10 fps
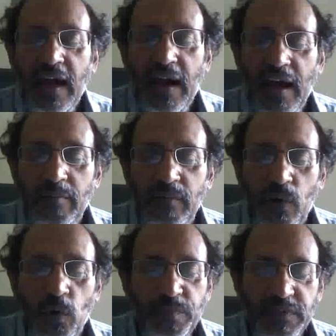I'm
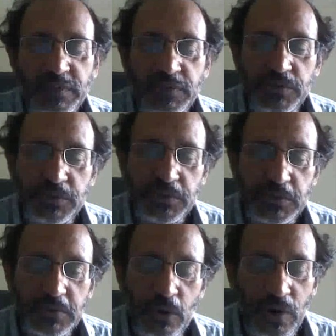open
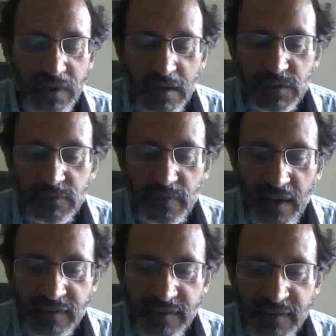to all kinds of
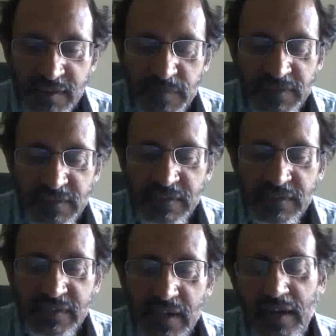classes, but
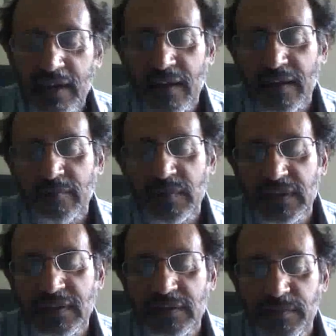since I am
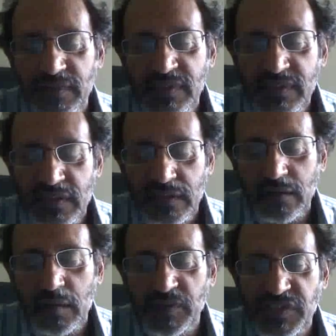in the business and
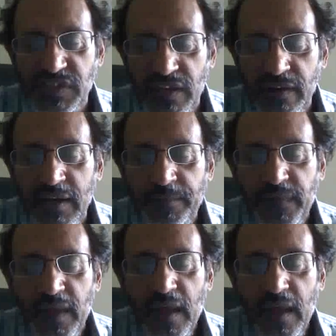economics area,